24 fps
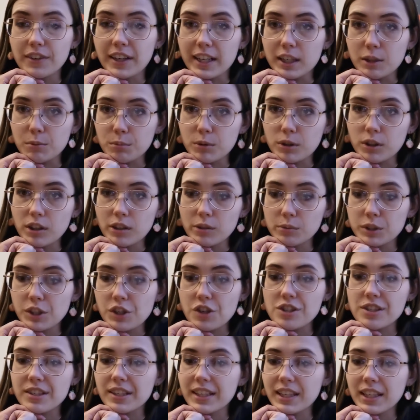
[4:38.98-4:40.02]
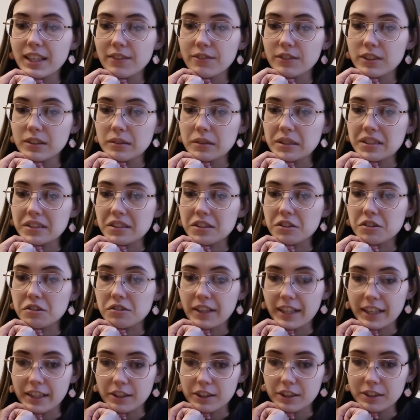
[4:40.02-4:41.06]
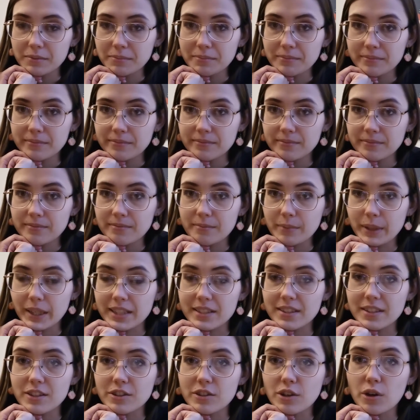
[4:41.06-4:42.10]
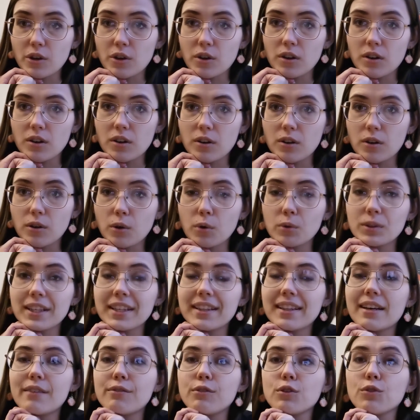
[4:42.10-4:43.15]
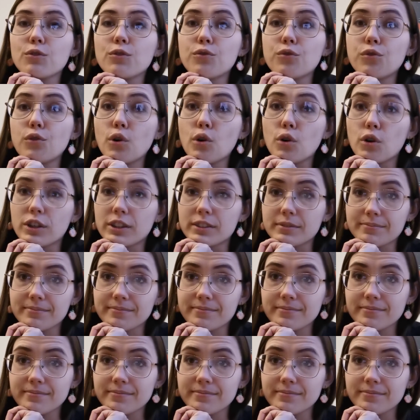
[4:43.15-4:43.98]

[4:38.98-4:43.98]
Fireball, which is even greater because it's only level 4.